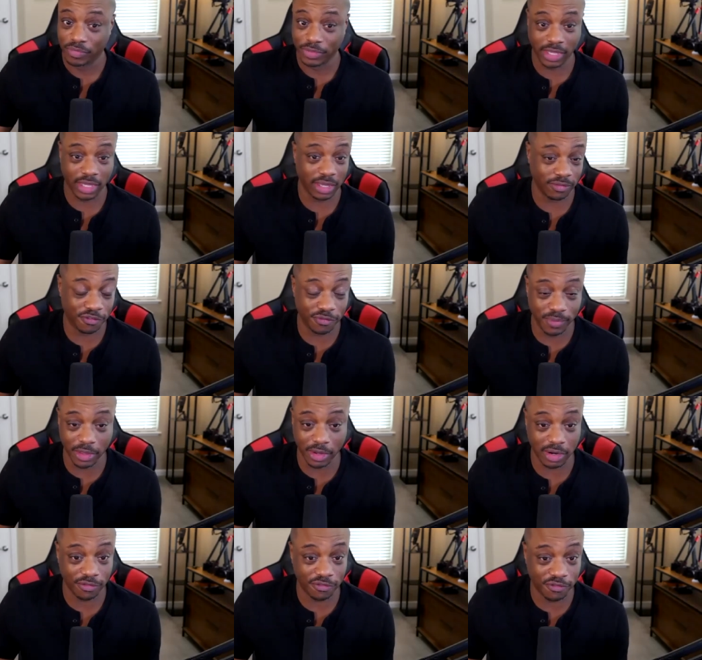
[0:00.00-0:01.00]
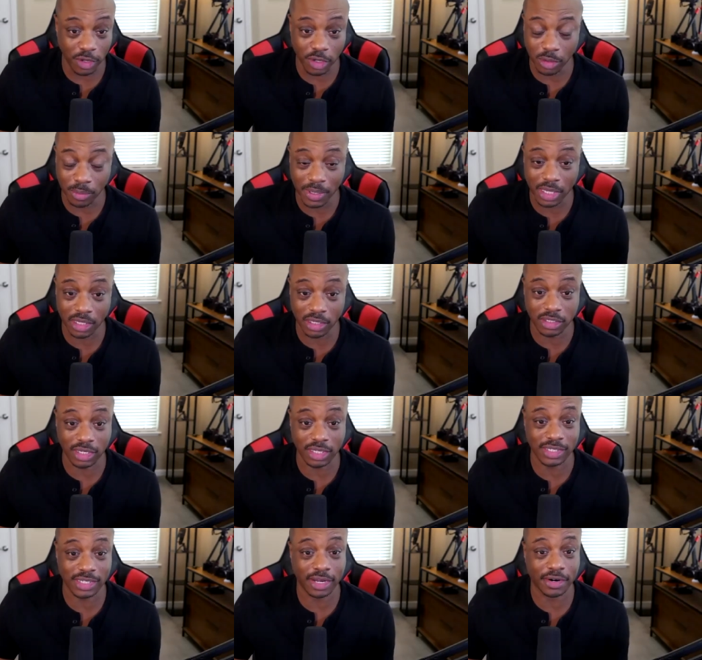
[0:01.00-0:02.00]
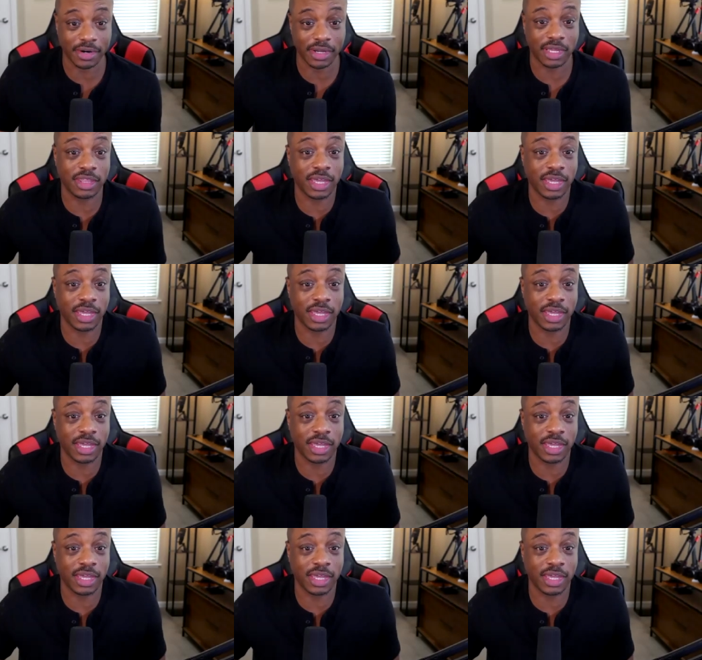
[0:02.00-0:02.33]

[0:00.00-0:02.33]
Eh, uh, PhotoPills, etc.,